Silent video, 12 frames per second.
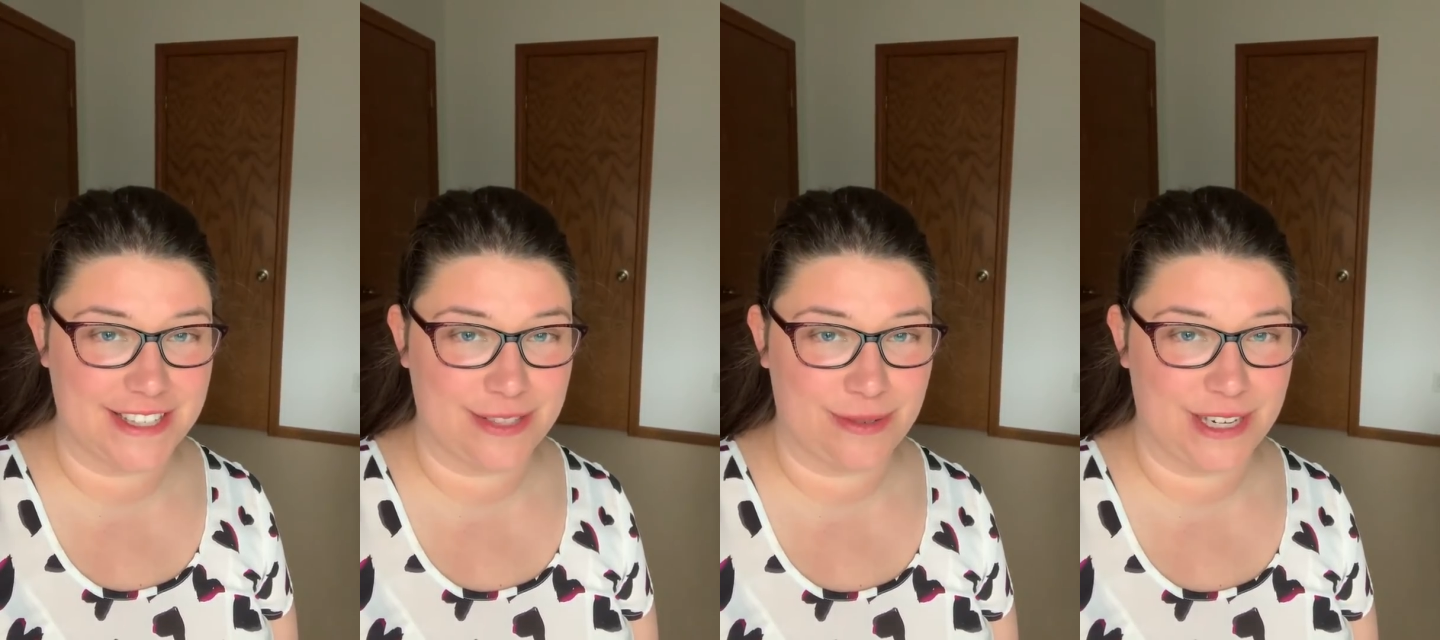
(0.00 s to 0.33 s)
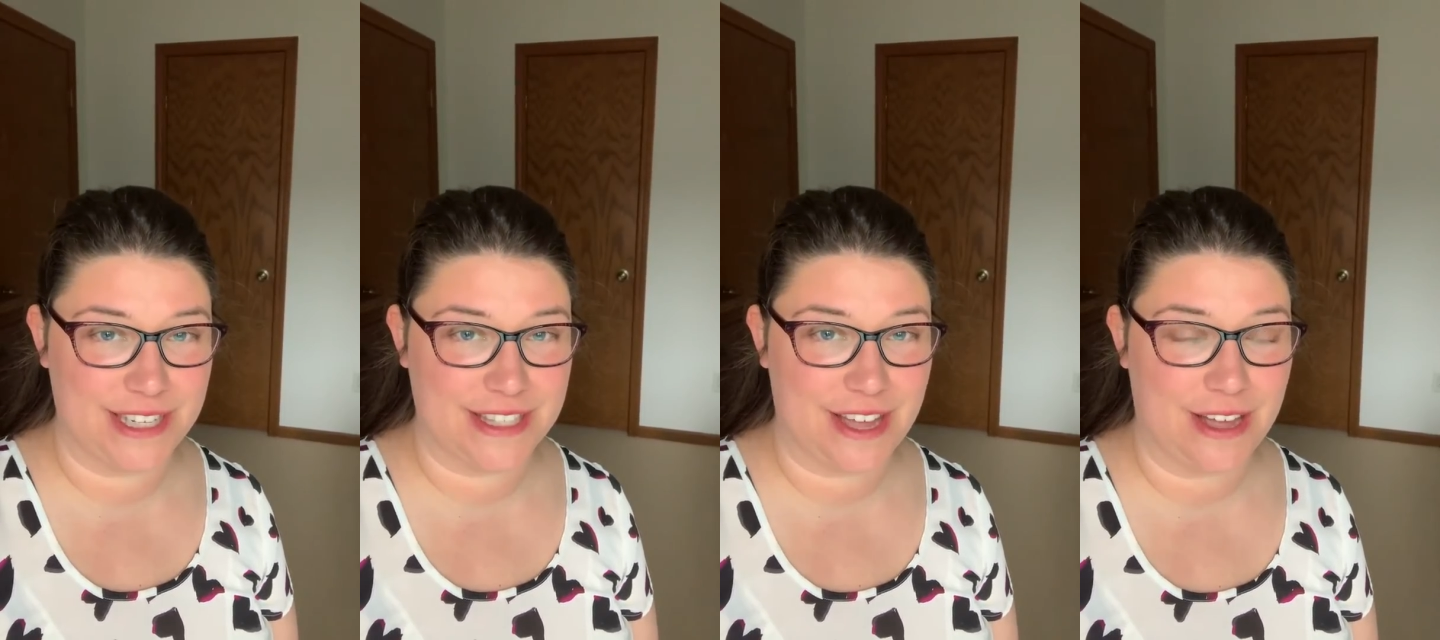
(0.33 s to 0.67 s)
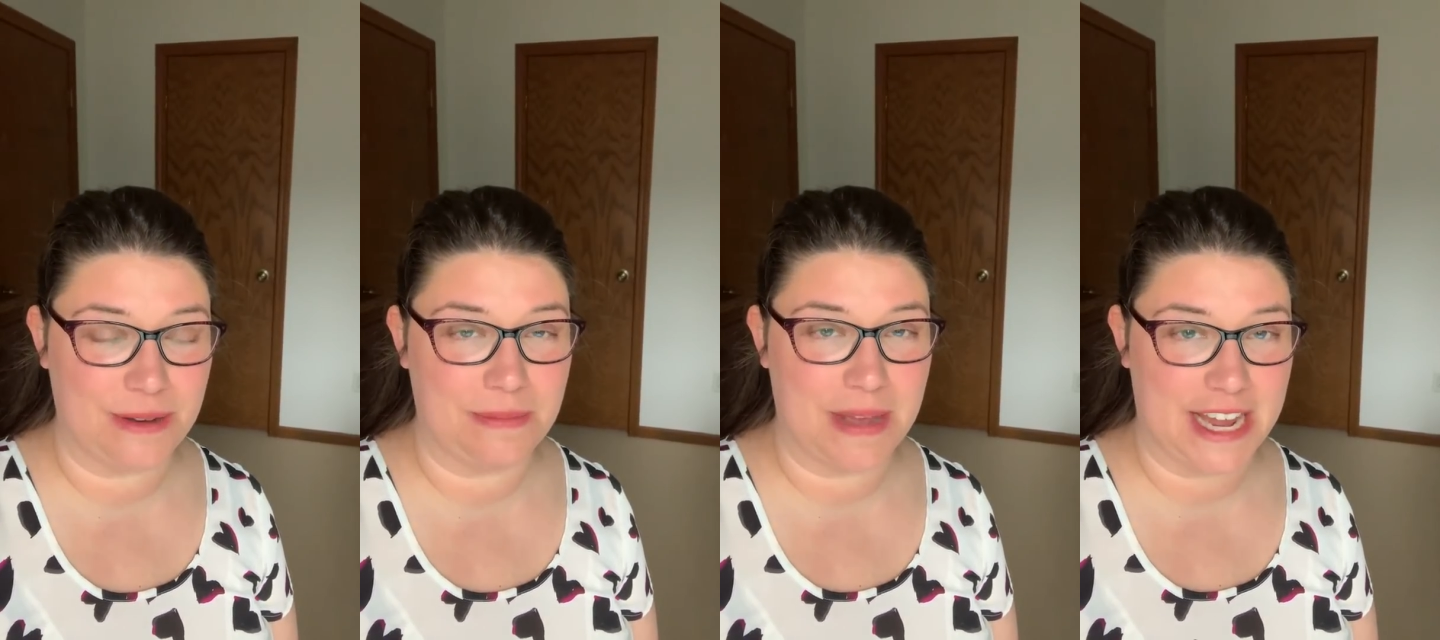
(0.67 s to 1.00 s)
This one is
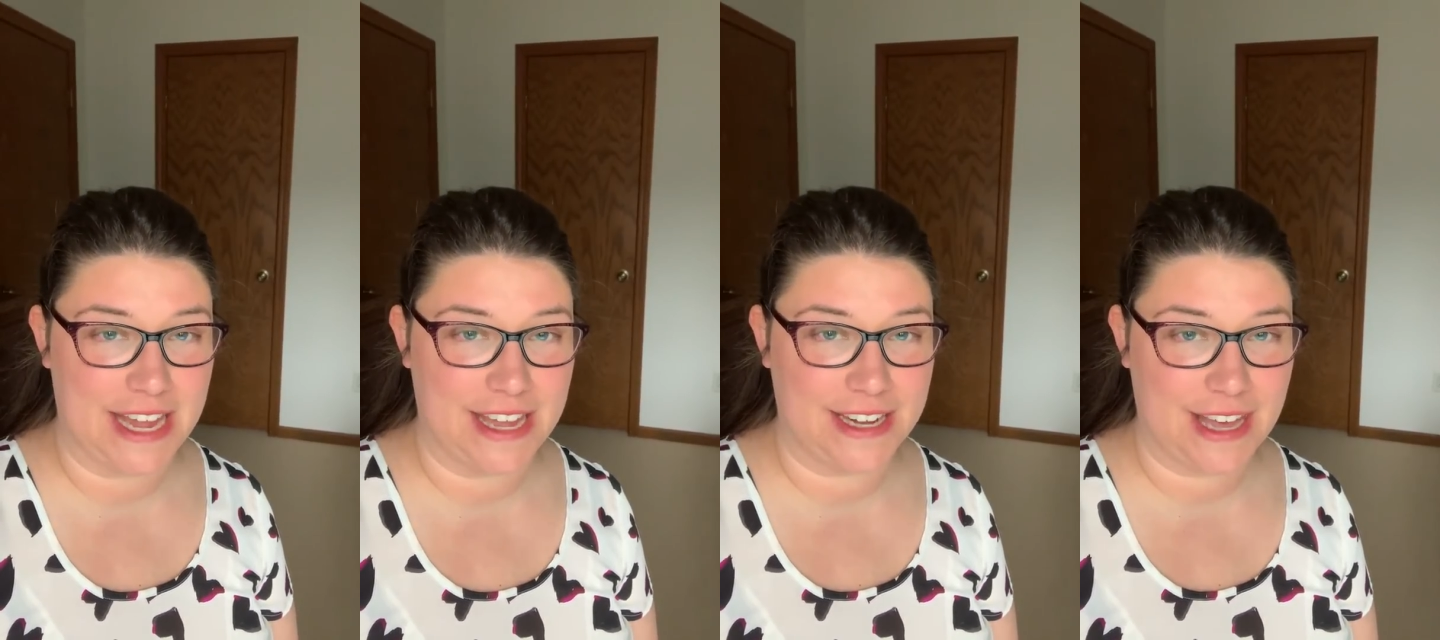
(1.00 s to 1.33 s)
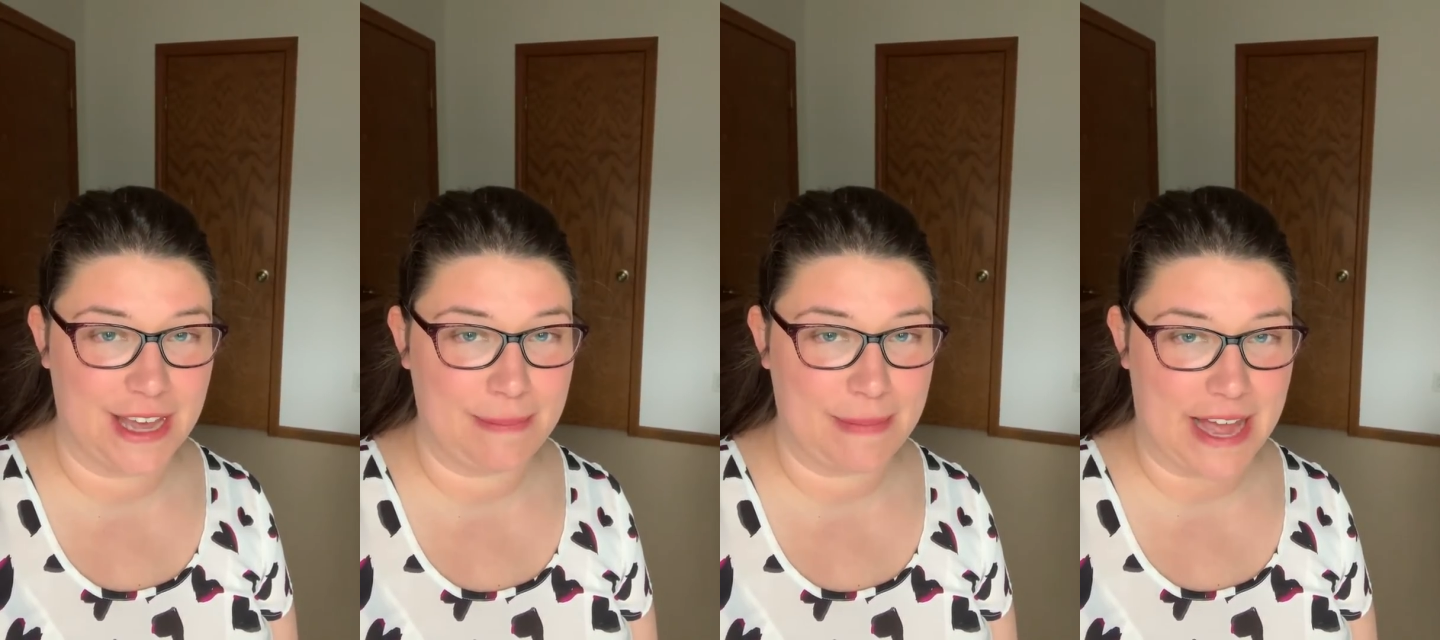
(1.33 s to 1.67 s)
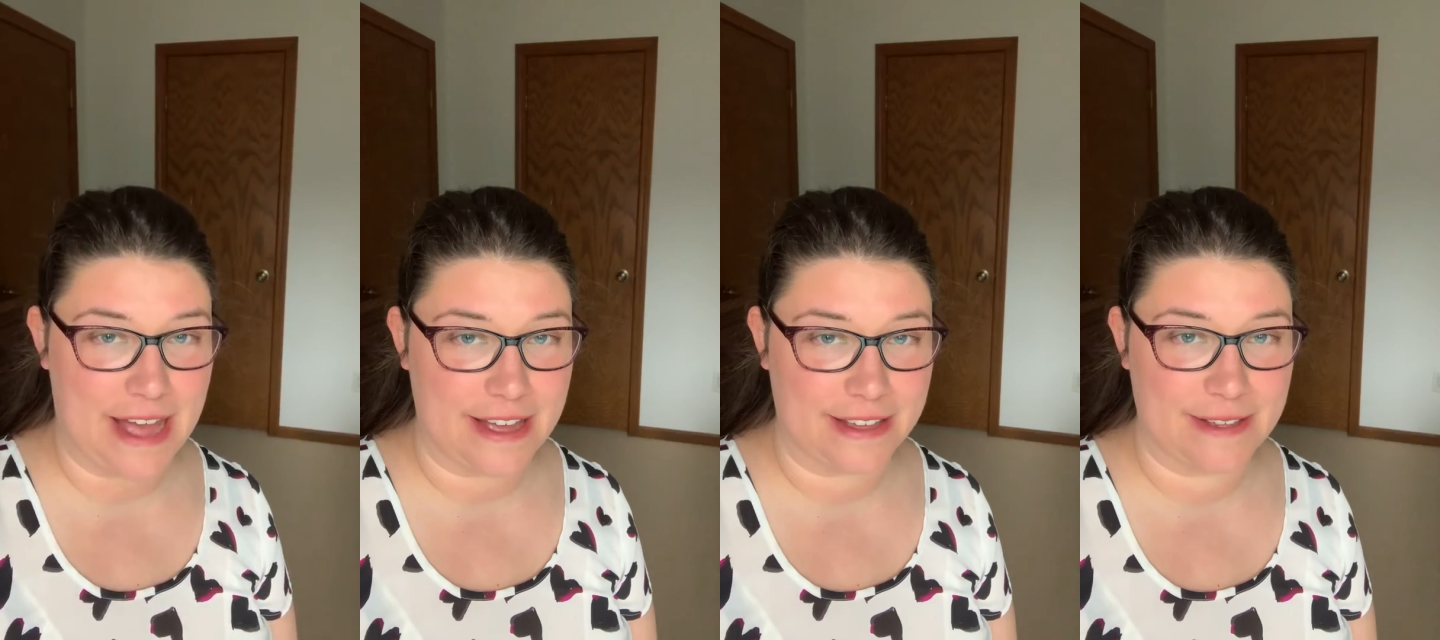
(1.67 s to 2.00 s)
called My Aunt Came
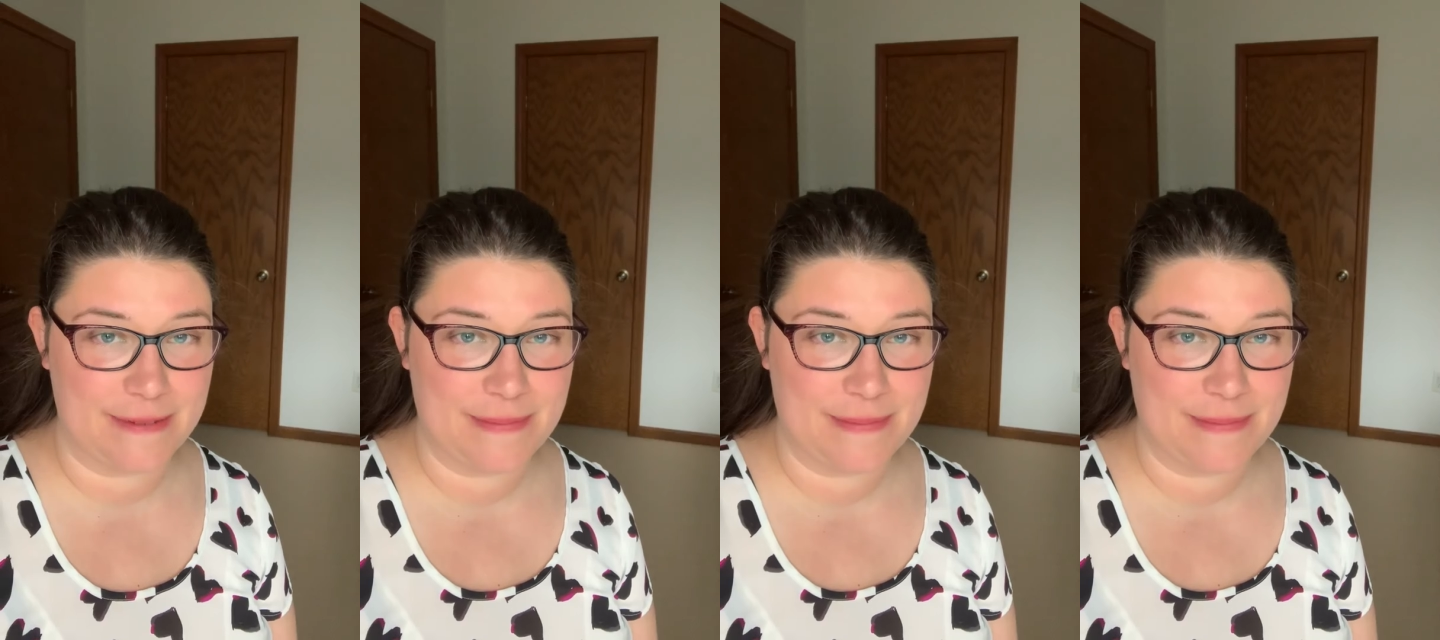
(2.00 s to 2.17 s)
Back.